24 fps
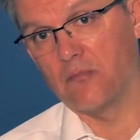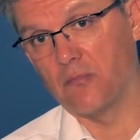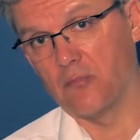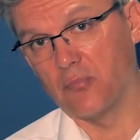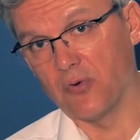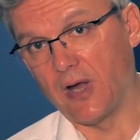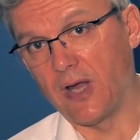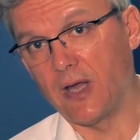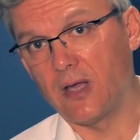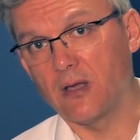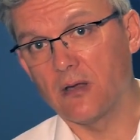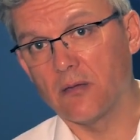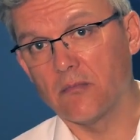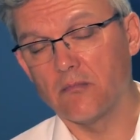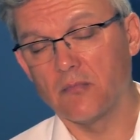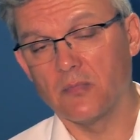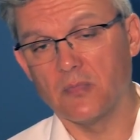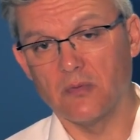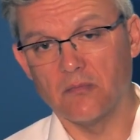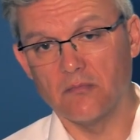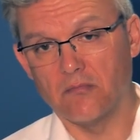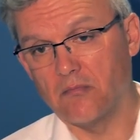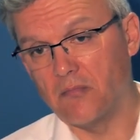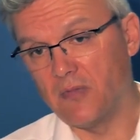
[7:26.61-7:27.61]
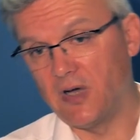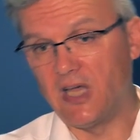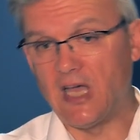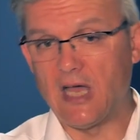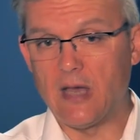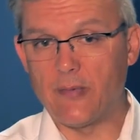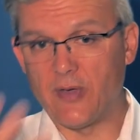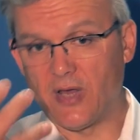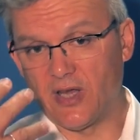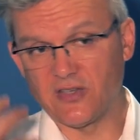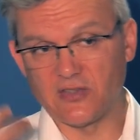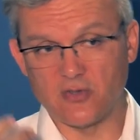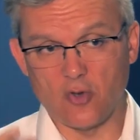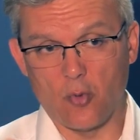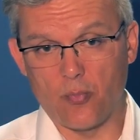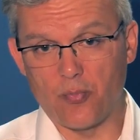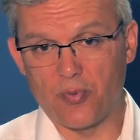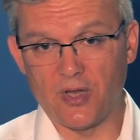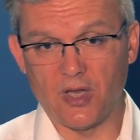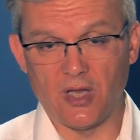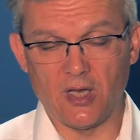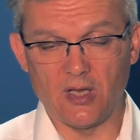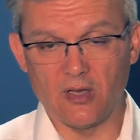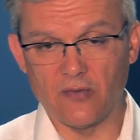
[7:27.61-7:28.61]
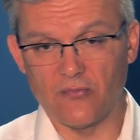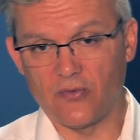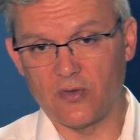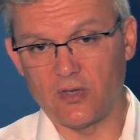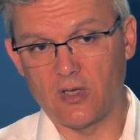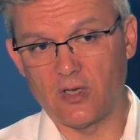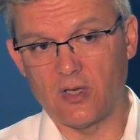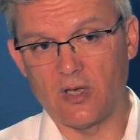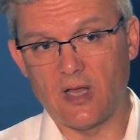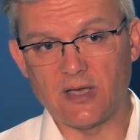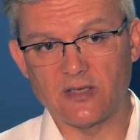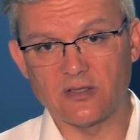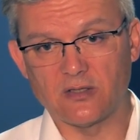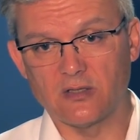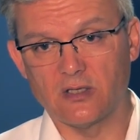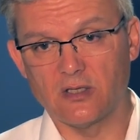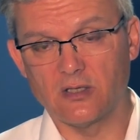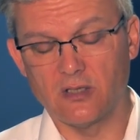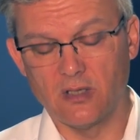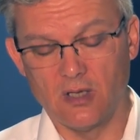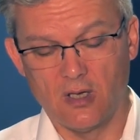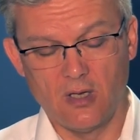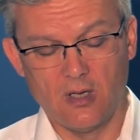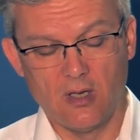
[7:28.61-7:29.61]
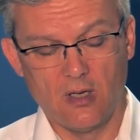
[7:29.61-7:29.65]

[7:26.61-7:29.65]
break, my airbag is opening if in an accident,